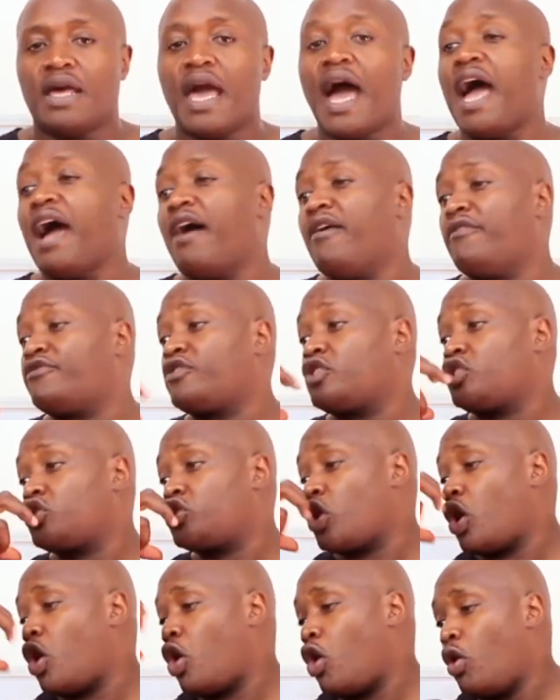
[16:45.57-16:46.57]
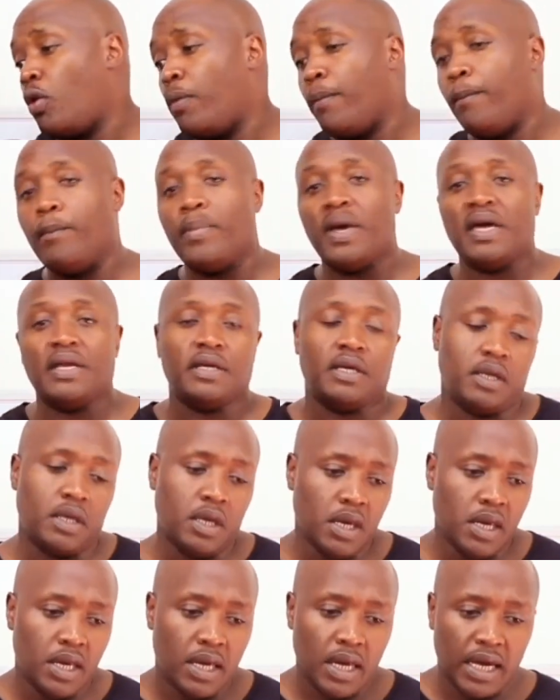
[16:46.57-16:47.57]
I have so many
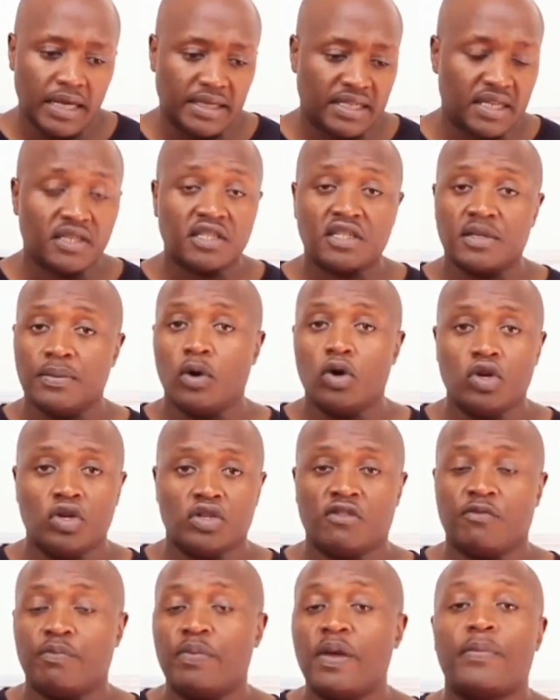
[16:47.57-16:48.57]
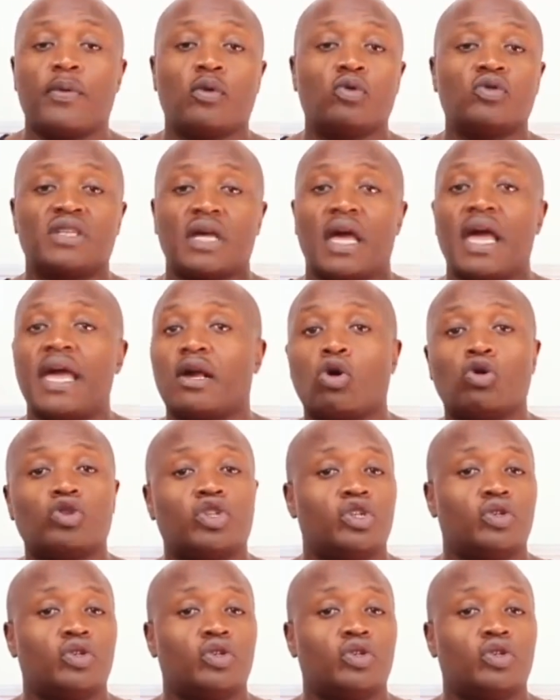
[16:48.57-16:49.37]
testimonials of people who say, hey, coach,